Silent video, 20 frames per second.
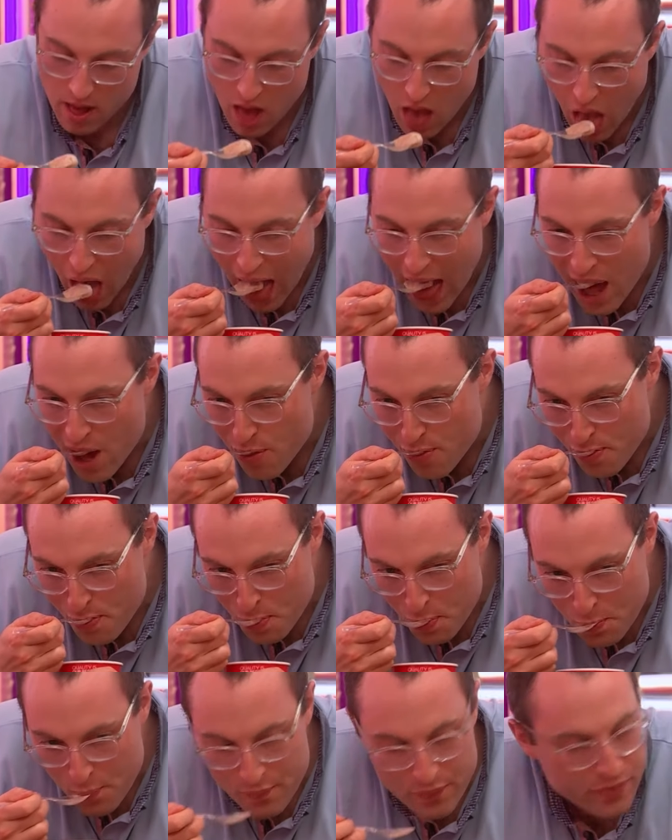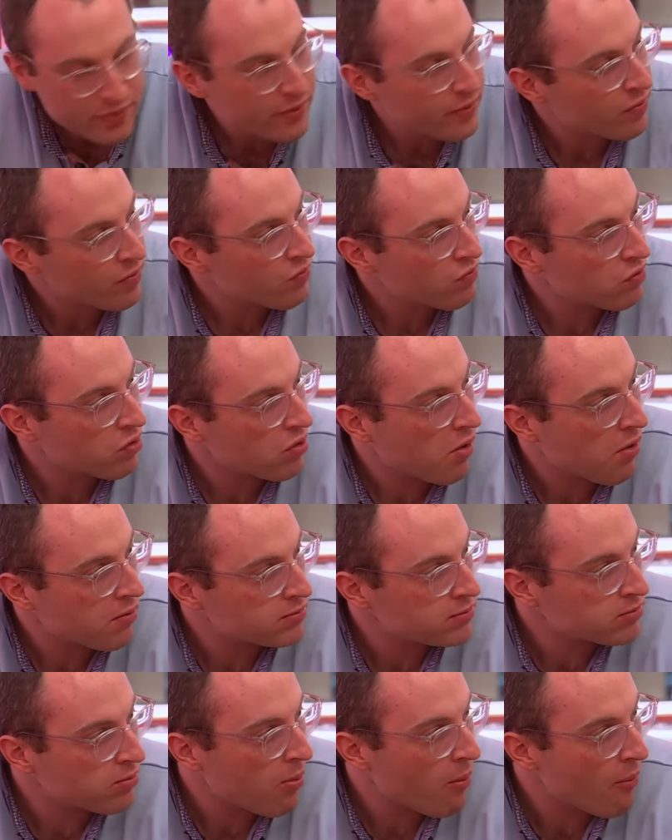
I'm just chilling, eating my